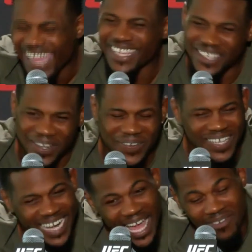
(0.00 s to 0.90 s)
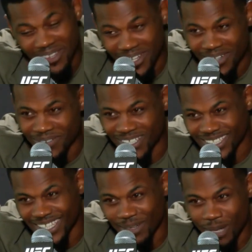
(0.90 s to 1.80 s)
You know what? I haven't thought of one
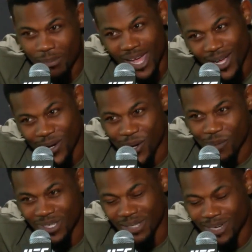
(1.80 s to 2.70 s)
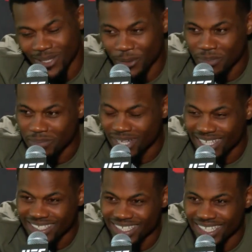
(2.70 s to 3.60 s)
yet, but I might go home and get my little
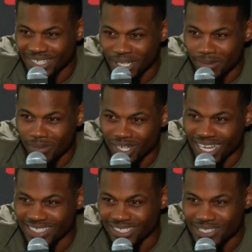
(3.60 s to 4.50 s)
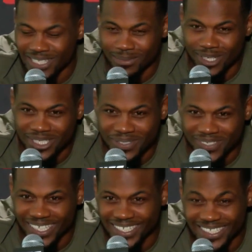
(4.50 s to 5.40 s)
beatbox together and come up with a nice little celebration
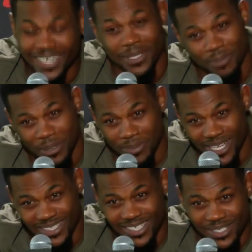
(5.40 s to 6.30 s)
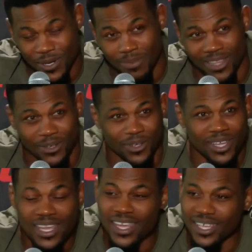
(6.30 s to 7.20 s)
win. Shout out to Bomb Box. They just dropped that little
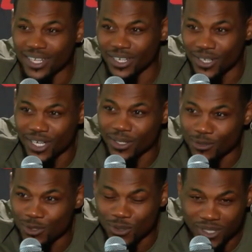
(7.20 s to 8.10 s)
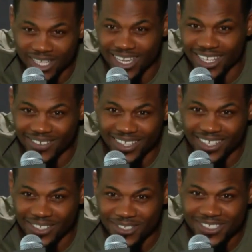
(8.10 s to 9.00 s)
new store in the Galleria
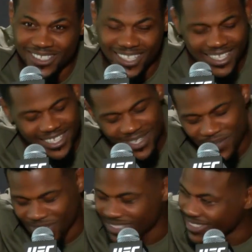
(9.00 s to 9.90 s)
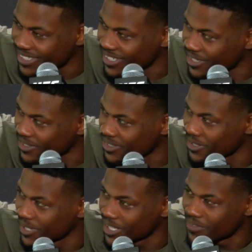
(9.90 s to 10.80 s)
in Houston. I can't wait to go. You
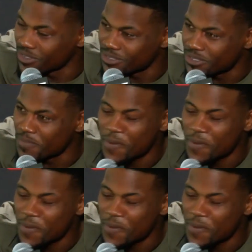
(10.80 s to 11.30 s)
know I love Houston.